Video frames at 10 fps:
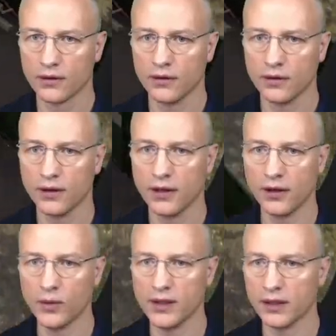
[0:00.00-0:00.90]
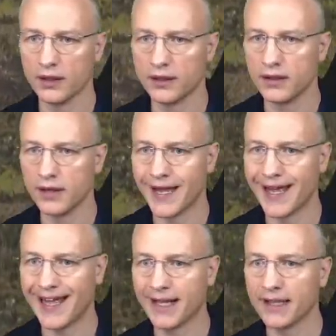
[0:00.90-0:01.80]
Right, we are
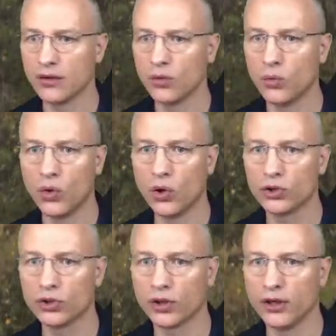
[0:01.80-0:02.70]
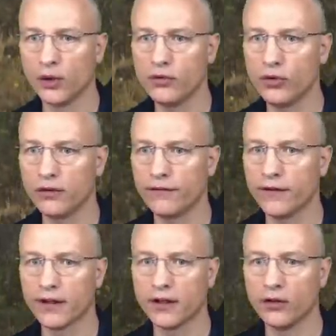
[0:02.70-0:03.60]
at the water. Now we've got to
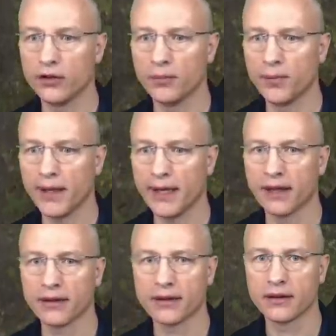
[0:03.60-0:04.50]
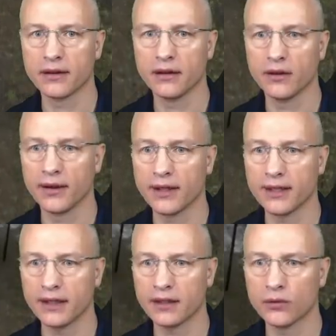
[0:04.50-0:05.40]
figure out the path. Now I
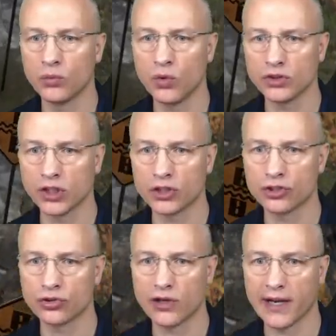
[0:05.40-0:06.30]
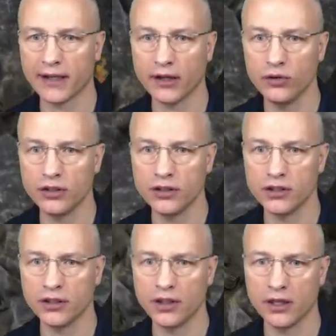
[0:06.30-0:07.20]
think there was a track out to
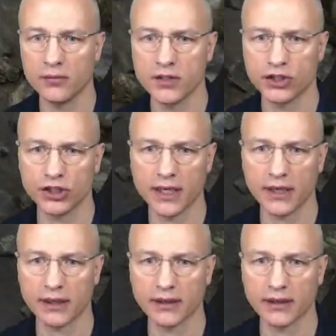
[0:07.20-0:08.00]
the hermit's shack.